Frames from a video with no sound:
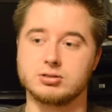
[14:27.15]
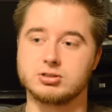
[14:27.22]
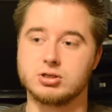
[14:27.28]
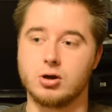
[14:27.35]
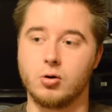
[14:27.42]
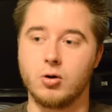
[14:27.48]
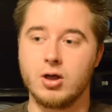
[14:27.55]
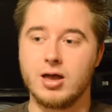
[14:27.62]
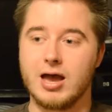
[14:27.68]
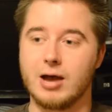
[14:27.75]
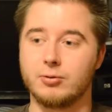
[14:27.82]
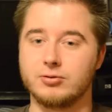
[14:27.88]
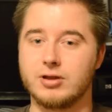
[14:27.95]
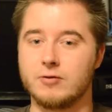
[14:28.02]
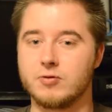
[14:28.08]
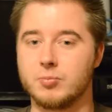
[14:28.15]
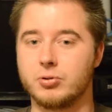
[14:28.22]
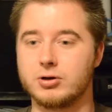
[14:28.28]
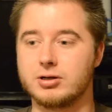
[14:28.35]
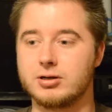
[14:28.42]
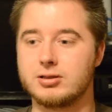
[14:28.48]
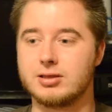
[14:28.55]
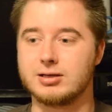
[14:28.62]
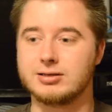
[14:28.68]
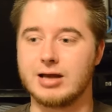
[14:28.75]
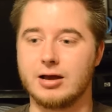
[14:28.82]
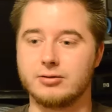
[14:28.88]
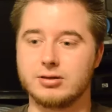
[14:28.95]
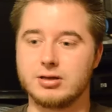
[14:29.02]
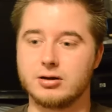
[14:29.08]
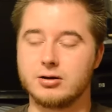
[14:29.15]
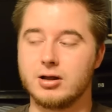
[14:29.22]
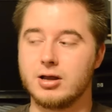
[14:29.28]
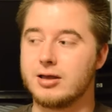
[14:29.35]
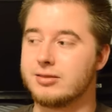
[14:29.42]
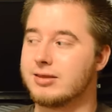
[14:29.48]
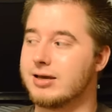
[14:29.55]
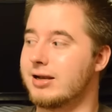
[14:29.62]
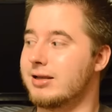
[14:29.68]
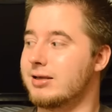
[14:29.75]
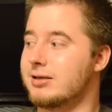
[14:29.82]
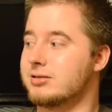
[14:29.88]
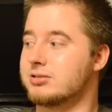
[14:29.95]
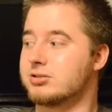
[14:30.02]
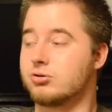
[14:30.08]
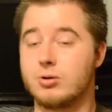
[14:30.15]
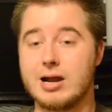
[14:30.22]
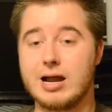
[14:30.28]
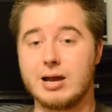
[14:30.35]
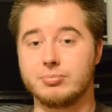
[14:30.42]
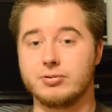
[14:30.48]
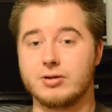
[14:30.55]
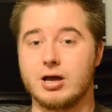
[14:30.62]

So I will never put anything down there that is crap.